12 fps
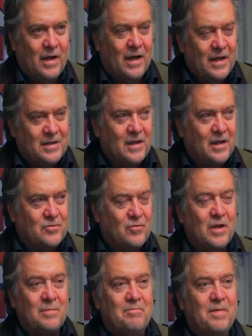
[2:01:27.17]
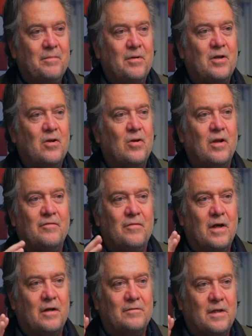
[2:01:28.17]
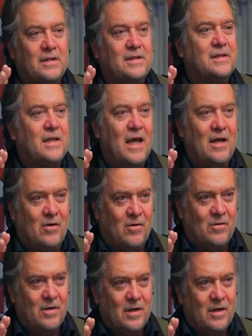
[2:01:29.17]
It's really biblical in scale